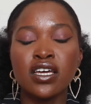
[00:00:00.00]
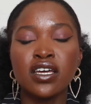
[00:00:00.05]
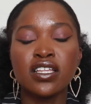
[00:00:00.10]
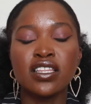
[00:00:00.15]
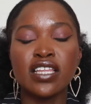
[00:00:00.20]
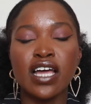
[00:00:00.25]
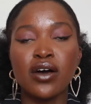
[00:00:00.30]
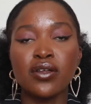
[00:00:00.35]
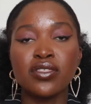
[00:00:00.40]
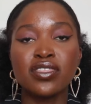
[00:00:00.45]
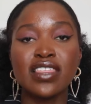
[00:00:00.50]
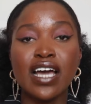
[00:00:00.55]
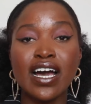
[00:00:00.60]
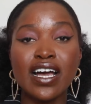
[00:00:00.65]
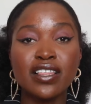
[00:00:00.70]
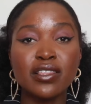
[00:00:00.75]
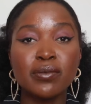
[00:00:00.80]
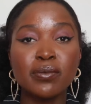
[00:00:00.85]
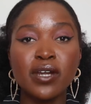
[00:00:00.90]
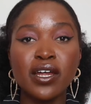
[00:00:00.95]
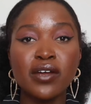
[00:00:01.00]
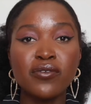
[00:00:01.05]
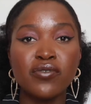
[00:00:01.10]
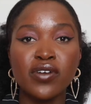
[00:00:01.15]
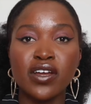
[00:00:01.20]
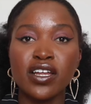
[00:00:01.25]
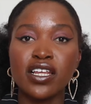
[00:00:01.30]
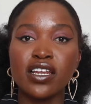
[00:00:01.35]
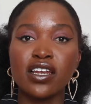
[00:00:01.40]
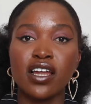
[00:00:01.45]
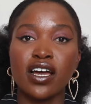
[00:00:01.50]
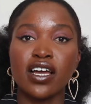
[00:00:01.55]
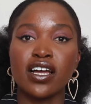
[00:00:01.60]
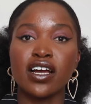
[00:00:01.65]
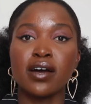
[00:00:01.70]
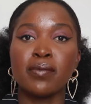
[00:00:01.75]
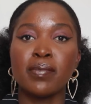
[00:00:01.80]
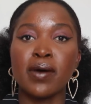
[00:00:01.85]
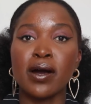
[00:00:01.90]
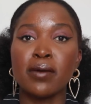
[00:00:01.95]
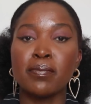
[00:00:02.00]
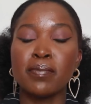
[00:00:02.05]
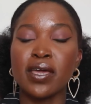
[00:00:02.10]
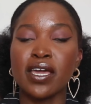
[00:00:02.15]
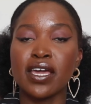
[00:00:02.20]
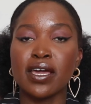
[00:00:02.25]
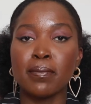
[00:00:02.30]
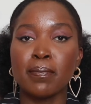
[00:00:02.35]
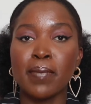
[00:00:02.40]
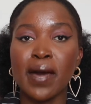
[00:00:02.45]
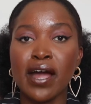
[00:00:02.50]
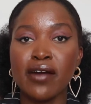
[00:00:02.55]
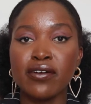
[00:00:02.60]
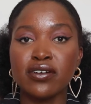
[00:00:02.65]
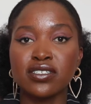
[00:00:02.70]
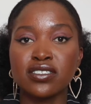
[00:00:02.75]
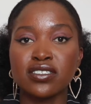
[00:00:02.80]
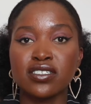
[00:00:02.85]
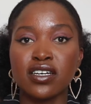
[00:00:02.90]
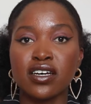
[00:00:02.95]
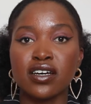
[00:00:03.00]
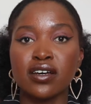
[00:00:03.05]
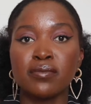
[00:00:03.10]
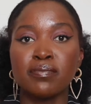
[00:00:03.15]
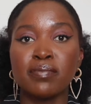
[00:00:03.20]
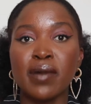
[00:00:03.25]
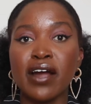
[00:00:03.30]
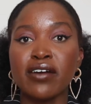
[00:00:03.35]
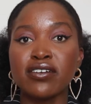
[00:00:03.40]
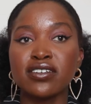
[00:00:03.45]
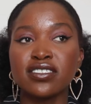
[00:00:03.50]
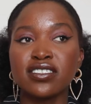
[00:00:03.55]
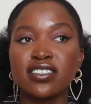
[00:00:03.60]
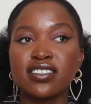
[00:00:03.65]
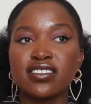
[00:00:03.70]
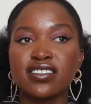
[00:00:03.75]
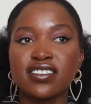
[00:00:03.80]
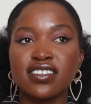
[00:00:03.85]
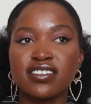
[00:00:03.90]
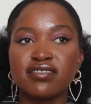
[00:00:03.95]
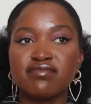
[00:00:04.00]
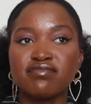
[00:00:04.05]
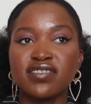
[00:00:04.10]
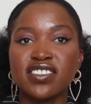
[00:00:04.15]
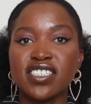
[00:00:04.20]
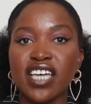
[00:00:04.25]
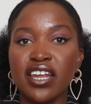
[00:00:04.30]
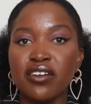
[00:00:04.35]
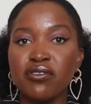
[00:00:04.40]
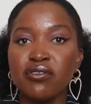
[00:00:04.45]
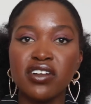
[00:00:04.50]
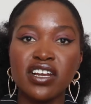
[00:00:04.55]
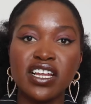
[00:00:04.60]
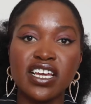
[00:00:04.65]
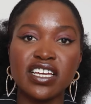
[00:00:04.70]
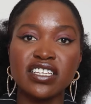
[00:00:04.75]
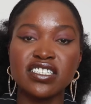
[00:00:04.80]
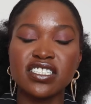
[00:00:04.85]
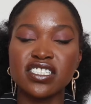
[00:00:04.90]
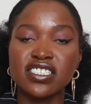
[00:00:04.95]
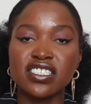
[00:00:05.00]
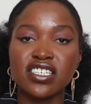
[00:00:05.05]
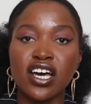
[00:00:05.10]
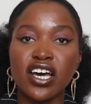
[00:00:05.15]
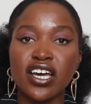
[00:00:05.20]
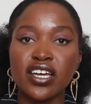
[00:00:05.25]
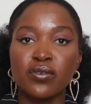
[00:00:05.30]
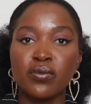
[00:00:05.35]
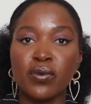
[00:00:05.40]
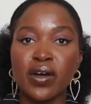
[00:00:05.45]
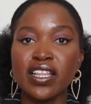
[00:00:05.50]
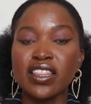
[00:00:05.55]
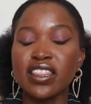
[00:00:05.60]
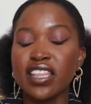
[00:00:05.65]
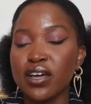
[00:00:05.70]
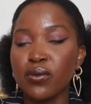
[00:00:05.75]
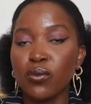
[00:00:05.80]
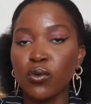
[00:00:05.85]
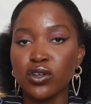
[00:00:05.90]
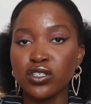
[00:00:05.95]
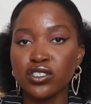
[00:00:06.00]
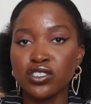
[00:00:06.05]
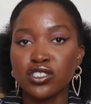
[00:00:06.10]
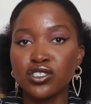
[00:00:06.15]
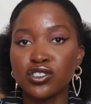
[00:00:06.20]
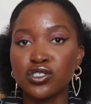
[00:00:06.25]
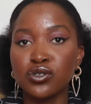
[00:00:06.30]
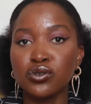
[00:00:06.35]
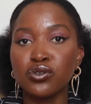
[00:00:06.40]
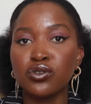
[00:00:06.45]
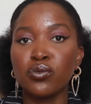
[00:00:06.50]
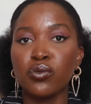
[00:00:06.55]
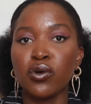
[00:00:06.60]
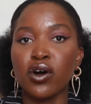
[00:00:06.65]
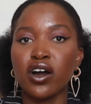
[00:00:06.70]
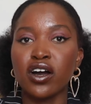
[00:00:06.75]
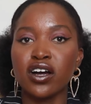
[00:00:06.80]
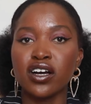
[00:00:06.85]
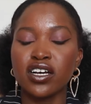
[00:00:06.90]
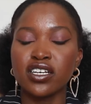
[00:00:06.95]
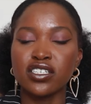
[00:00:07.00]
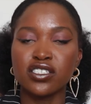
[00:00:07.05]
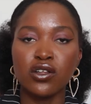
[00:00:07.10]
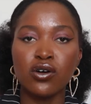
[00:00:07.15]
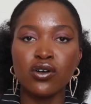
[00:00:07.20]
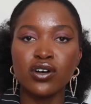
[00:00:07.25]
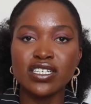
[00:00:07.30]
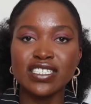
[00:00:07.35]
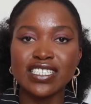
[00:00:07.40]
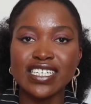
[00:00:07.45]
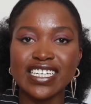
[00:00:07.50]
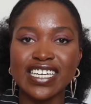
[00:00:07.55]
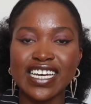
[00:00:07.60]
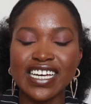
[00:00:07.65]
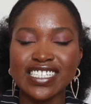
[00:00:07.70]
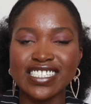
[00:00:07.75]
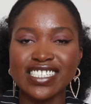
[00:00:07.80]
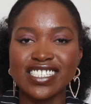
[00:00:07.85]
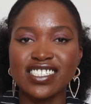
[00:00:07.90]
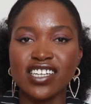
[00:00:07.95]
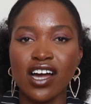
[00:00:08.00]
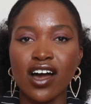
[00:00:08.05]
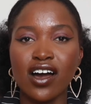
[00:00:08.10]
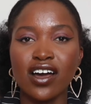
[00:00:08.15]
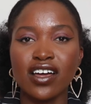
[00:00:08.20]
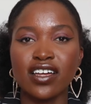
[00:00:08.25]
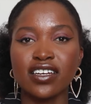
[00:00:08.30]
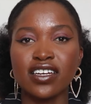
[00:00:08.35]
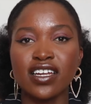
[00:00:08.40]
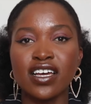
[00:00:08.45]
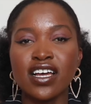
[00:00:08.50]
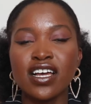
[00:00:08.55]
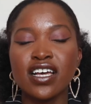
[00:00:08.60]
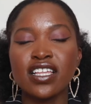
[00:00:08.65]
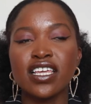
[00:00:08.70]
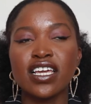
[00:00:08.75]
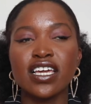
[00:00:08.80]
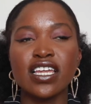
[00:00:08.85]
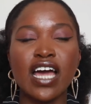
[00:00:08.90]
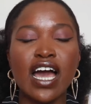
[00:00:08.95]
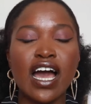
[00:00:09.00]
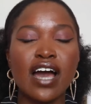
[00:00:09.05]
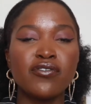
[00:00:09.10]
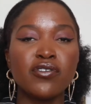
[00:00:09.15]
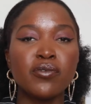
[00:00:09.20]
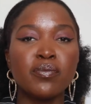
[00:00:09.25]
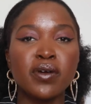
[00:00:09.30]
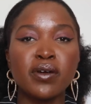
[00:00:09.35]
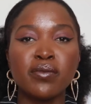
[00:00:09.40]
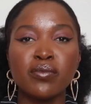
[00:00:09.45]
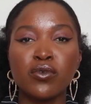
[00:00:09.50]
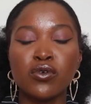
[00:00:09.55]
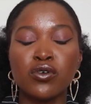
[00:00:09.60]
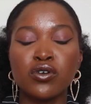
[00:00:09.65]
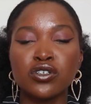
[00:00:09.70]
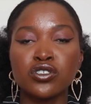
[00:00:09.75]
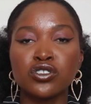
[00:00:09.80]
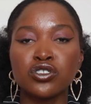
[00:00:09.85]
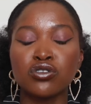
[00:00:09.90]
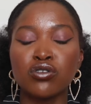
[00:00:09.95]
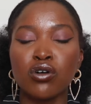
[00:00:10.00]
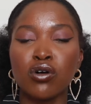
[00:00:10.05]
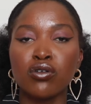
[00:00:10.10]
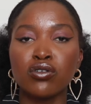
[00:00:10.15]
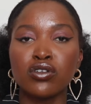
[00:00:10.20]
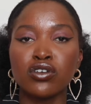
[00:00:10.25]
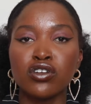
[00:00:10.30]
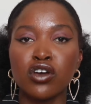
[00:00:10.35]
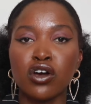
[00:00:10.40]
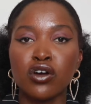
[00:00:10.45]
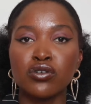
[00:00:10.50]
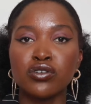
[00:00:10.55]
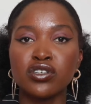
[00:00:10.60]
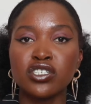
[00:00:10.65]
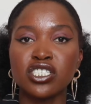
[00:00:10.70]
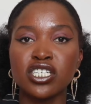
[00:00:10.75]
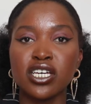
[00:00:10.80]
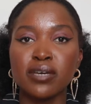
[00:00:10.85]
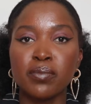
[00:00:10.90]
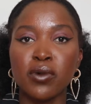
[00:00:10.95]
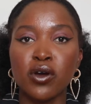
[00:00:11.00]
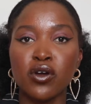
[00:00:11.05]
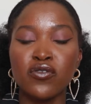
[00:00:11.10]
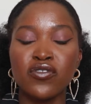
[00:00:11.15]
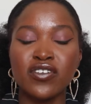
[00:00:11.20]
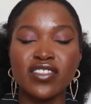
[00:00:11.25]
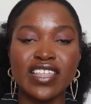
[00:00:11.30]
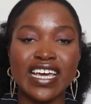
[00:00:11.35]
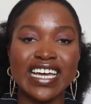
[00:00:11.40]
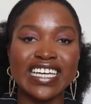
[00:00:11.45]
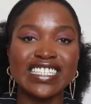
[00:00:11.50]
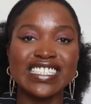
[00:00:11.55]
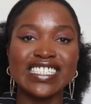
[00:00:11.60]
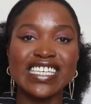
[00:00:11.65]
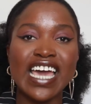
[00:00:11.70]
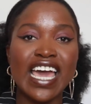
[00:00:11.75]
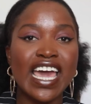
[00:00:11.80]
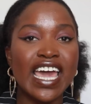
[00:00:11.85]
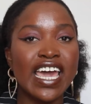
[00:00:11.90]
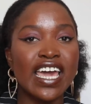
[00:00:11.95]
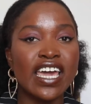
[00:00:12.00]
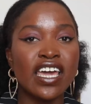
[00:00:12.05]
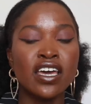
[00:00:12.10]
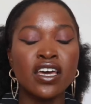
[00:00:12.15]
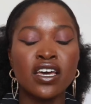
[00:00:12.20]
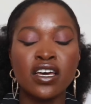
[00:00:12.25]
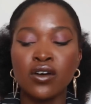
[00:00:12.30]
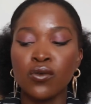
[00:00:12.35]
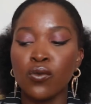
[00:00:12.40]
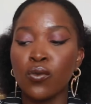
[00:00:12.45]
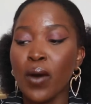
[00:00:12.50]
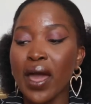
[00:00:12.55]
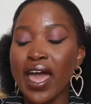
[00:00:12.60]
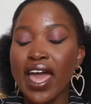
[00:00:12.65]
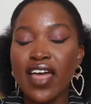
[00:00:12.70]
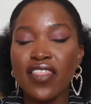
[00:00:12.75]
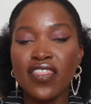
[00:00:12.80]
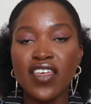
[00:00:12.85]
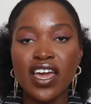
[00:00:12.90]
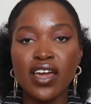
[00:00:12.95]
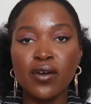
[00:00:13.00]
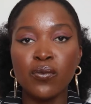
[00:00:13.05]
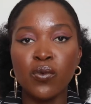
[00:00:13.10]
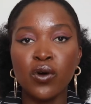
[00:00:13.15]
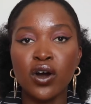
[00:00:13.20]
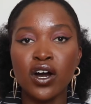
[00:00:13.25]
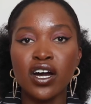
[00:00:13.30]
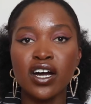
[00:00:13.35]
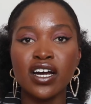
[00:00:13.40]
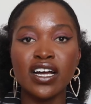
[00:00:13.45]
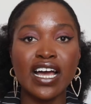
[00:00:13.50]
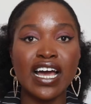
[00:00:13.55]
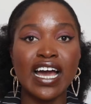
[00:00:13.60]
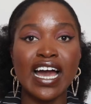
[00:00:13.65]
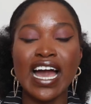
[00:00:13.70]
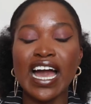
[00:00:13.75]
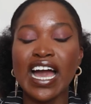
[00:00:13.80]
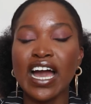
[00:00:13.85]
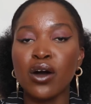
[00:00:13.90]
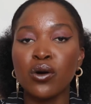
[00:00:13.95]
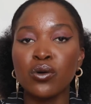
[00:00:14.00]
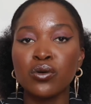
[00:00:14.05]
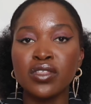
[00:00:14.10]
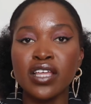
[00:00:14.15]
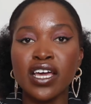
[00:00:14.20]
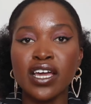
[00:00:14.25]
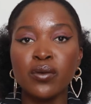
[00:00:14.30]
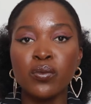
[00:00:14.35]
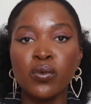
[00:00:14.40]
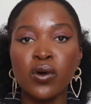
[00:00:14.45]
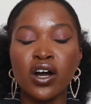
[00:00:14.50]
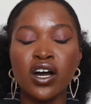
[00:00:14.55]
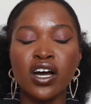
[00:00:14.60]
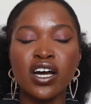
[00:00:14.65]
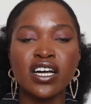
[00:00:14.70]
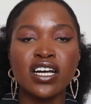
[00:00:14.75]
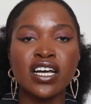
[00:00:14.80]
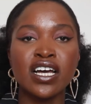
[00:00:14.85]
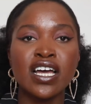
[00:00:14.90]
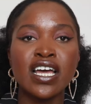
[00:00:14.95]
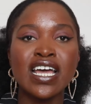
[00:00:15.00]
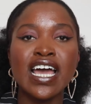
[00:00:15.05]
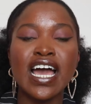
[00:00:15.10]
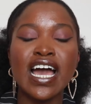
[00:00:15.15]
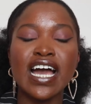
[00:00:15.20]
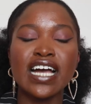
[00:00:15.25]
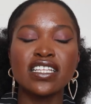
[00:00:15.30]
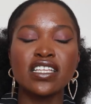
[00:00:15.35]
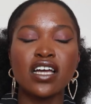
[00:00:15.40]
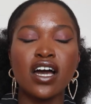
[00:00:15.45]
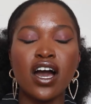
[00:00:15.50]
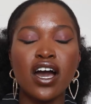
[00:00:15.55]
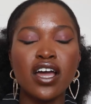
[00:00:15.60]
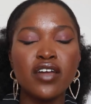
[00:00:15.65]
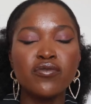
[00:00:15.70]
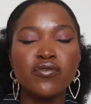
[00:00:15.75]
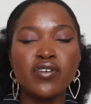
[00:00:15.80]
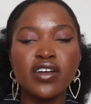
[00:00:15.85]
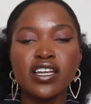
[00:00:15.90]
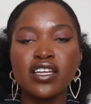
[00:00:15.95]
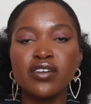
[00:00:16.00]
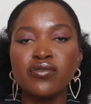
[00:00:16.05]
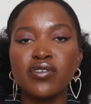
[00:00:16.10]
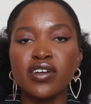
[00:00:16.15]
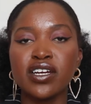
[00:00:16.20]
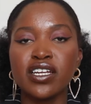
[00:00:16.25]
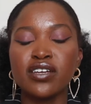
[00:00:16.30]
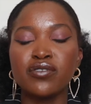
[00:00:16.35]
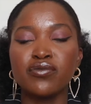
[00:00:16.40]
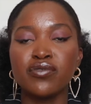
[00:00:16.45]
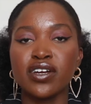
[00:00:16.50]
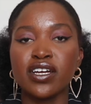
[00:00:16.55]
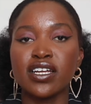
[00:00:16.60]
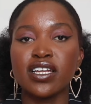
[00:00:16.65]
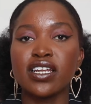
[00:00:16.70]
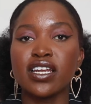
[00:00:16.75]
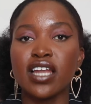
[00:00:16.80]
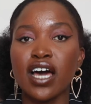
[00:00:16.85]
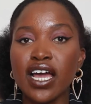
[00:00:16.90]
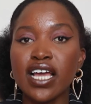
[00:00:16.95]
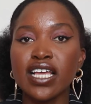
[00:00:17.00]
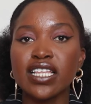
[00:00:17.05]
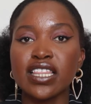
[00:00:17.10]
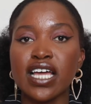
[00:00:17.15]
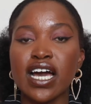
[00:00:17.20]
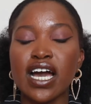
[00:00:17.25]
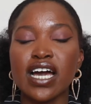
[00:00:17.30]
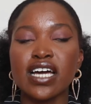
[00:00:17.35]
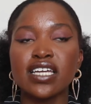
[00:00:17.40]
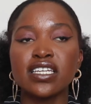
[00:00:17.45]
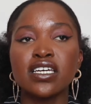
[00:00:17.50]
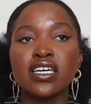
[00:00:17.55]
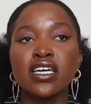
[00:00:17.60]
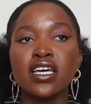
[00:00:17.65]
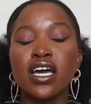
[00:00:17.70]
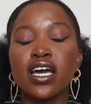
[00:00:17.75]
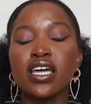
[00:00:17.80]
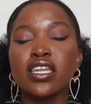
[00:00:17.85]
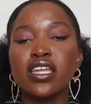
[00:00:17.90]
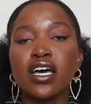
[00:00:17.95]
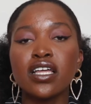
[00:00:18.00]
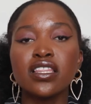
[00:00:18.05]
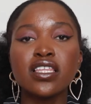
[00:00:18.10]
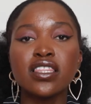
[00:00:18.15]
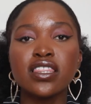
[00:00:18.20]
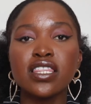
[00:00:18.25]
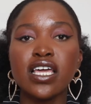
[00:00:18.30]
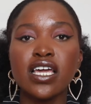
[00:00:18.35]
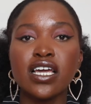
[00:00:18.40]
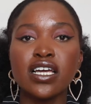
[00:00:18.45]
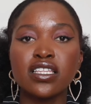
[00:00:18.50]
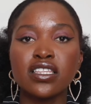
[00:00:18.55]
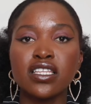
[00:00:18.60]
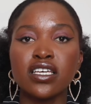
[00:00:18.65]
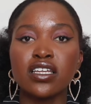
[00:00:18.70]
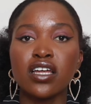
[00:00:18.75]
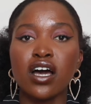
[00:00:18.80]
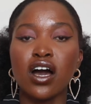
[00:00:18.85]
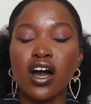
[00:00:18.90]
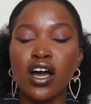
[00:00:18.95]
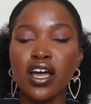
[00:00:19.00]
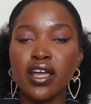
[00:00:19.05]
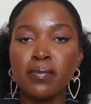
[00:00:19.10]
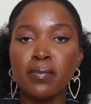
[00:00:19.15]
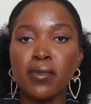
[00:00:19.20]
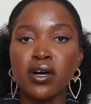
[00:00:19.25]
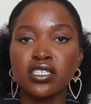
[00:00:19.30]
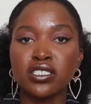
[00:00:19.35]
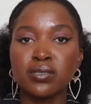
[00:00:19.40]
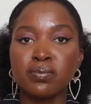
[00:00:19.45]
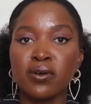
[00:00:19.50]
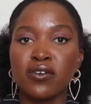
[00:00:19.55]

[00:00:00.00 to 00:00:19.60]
Now, that's what I really like about being a barrister. Barristers can generally decide when they want to do the work as long as it gets done. They can have a bit more control and ownership over their day, where they work, how they work, and I really, really, really like that. Another thing that I much